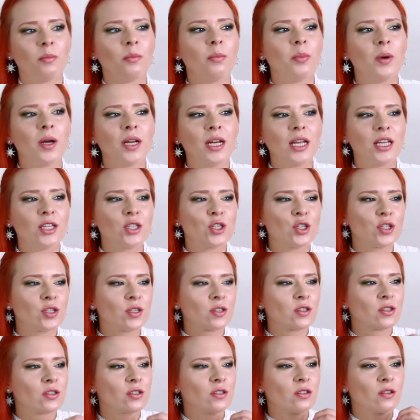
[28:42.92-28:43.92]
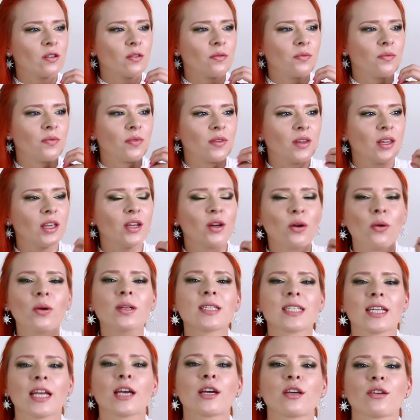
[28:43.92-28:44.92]
But it's just, you know,
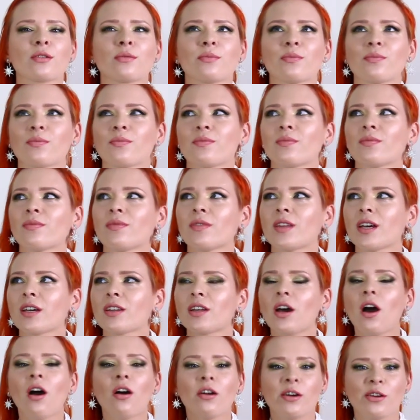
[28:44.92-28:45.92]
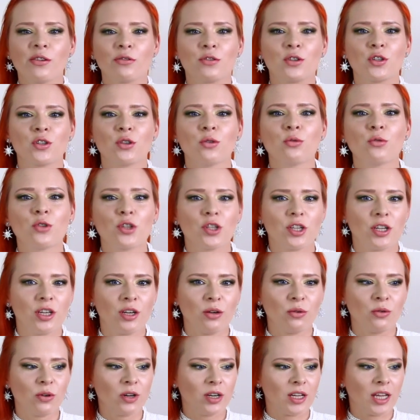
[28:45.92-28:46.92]
it's like the art of
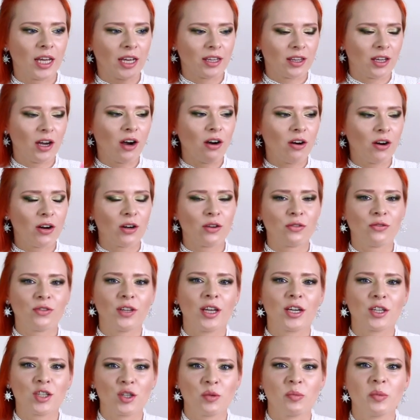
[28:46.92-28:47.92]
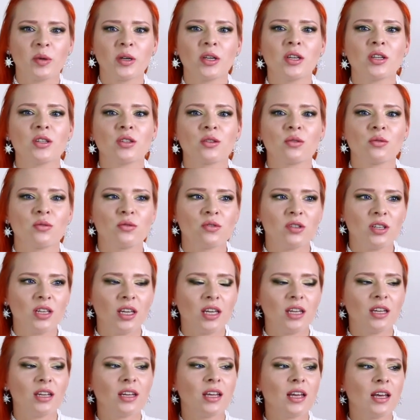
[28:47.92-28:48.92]
sushi, or like the art of like Japanese
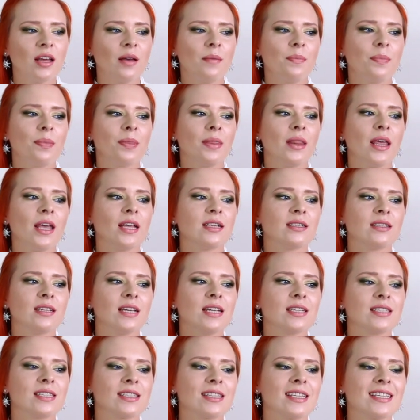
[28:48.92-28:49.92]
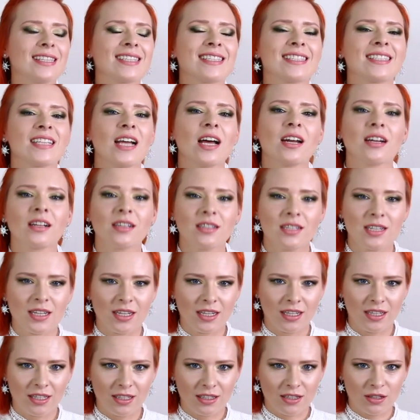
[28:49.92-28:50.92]
cuisine. It's the
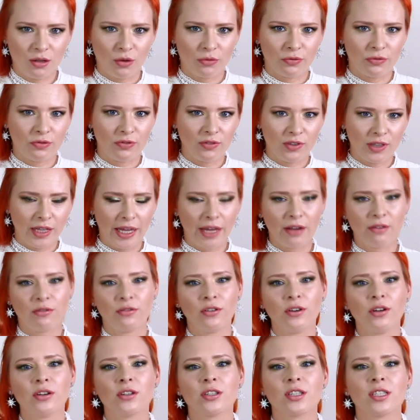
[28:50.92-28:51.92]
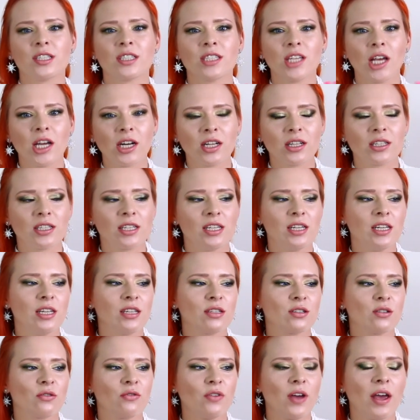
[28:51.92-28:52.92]
subtleties of flavors,
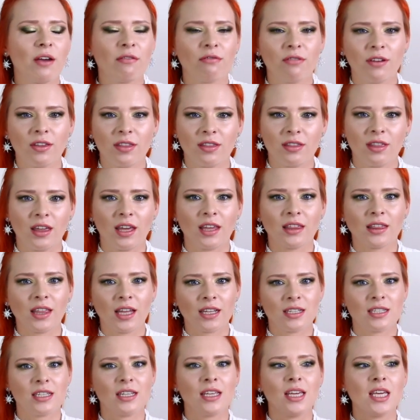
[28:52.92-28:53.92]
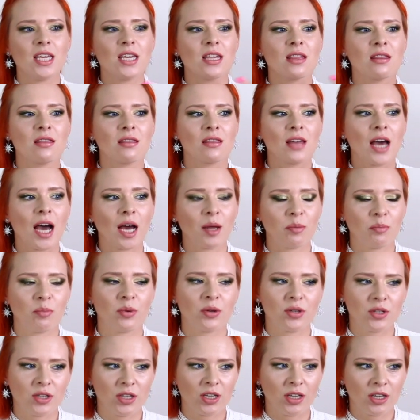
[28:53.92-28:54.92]
subtleties of everything that's in that
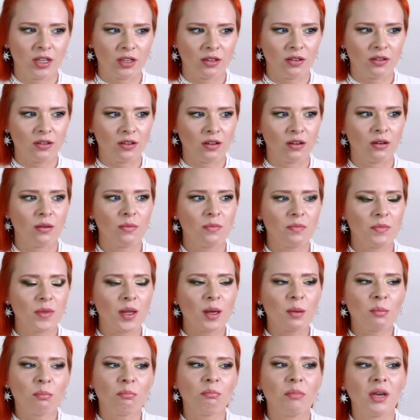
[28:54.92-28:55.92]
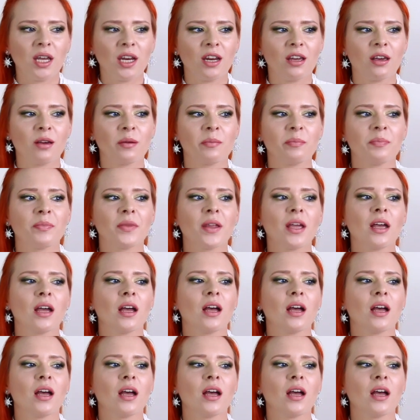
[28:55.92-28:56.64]
particular medium.